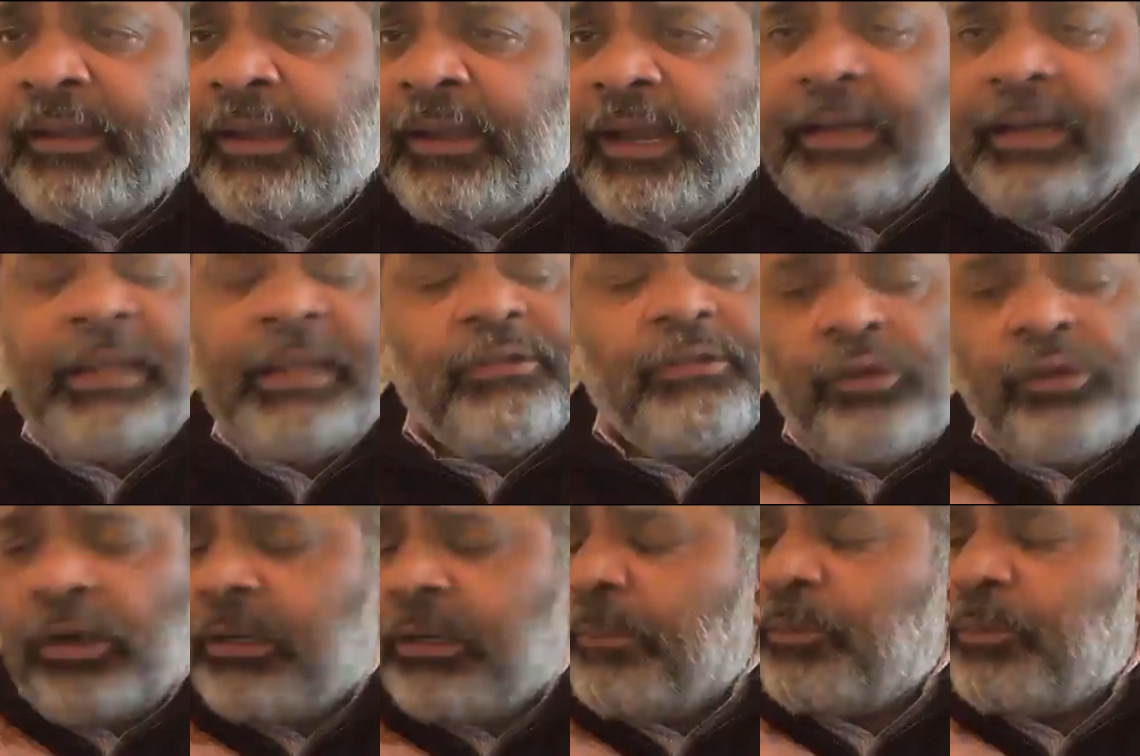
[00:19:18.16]
It has
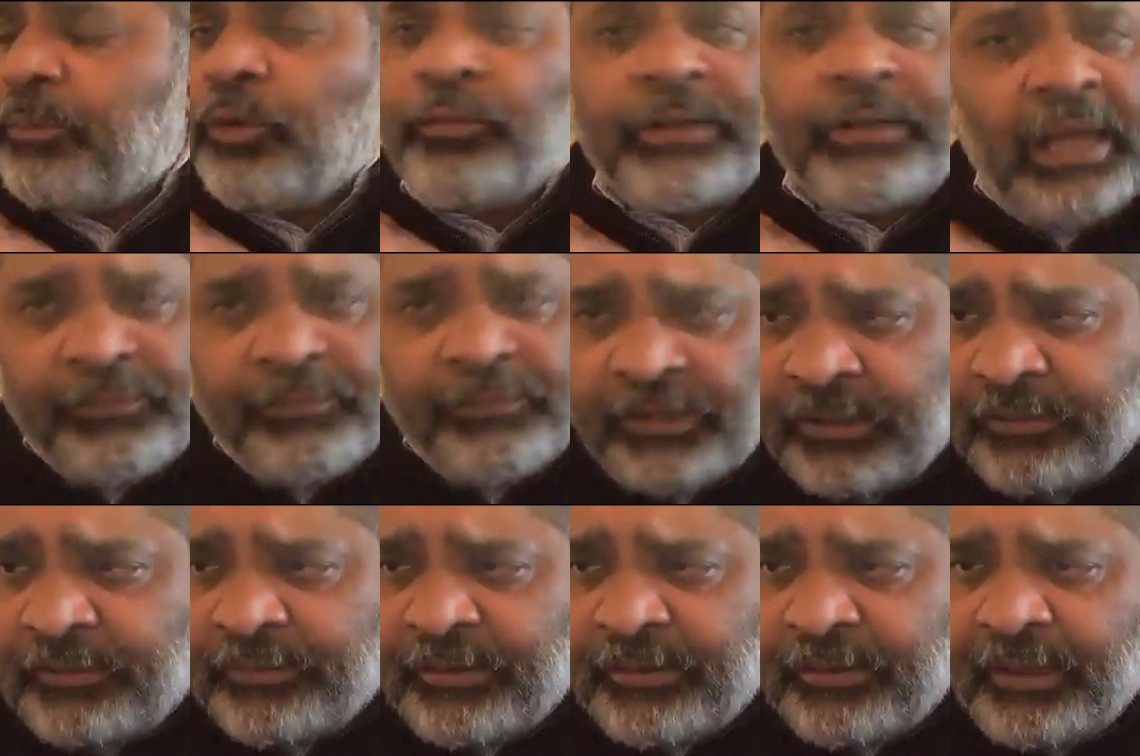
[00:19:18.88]
not improved
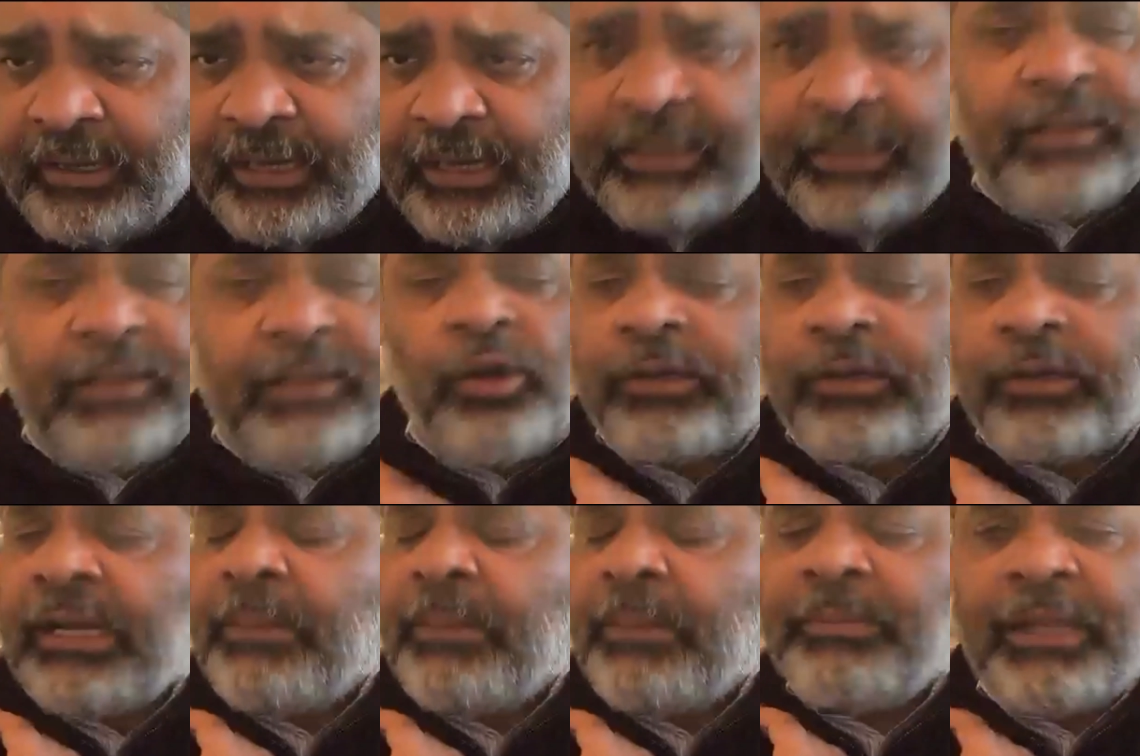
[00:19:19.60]
governance. It has
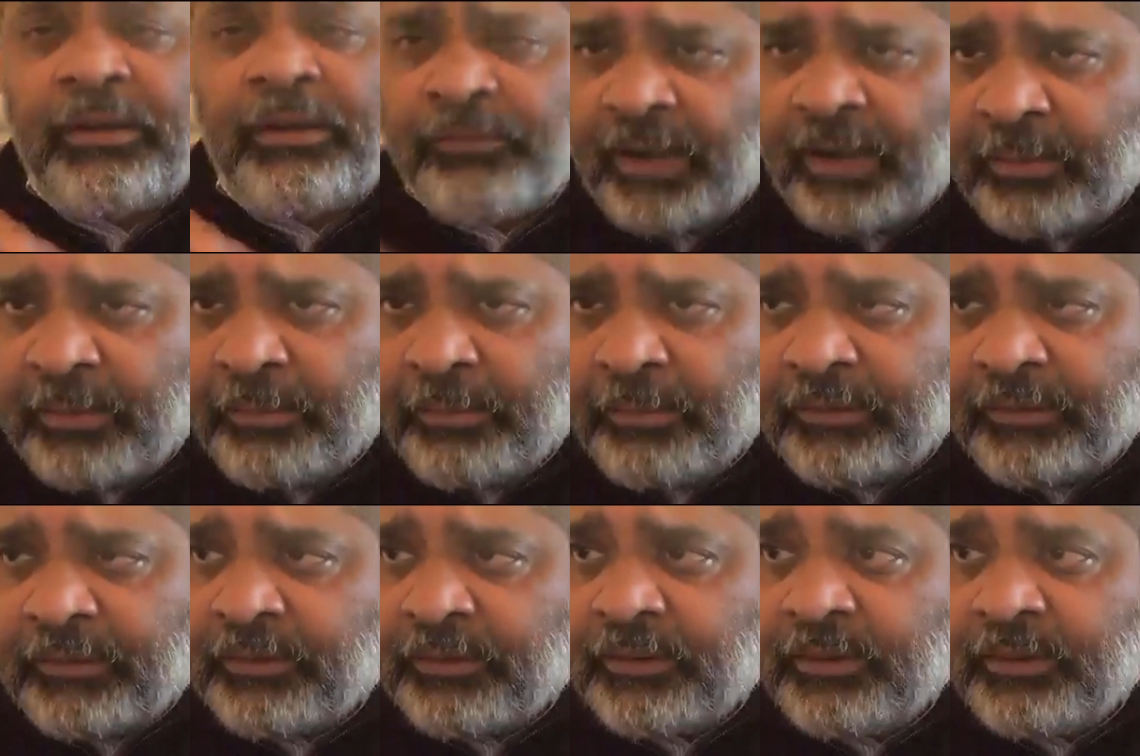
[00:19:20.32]
not helped the environment.
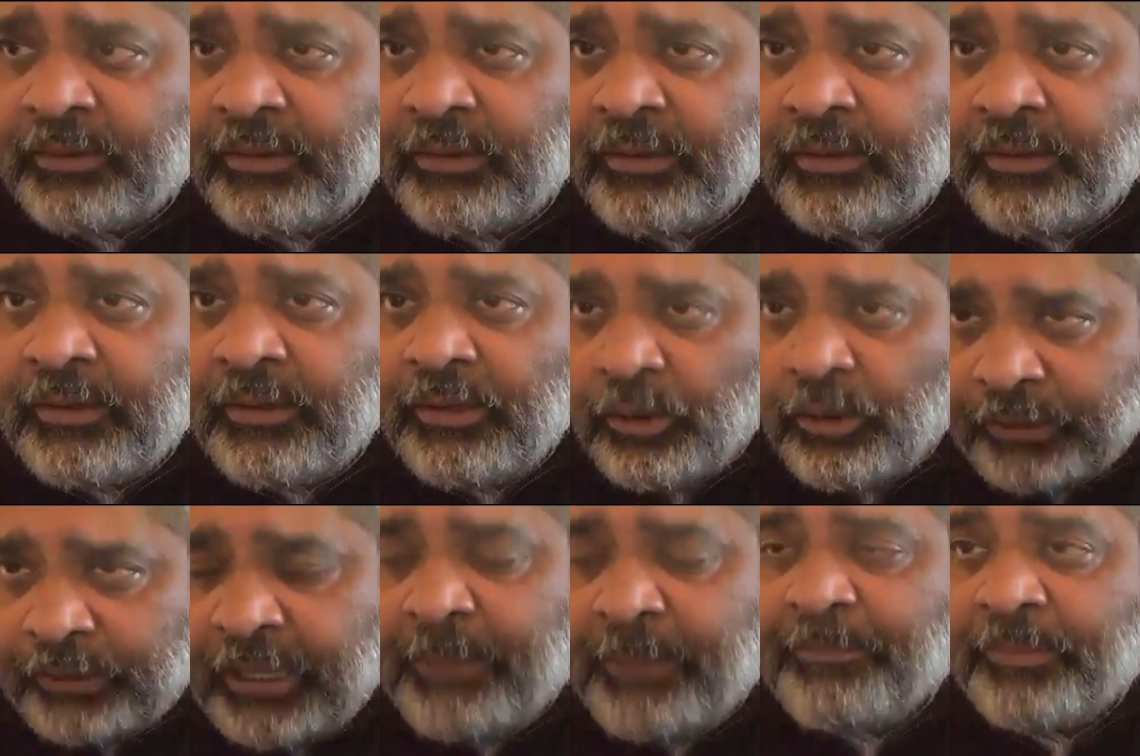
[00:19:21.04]

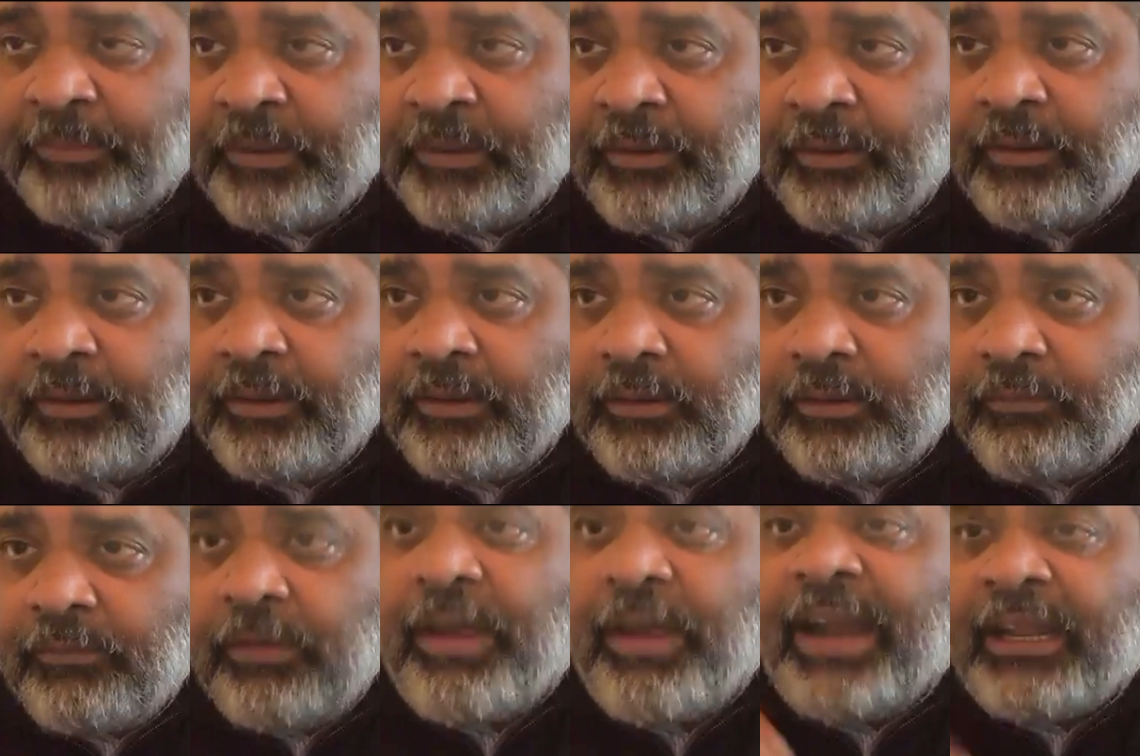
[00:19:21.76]
Okay?
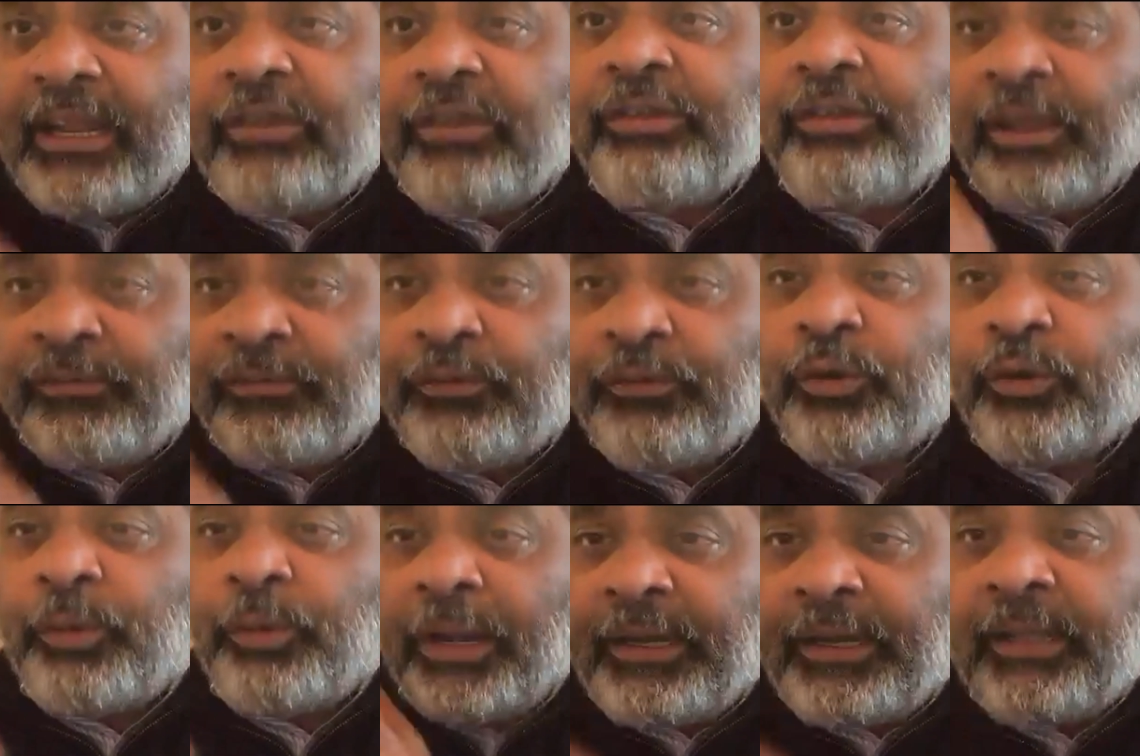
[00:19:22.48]
We've had a G E F for twenty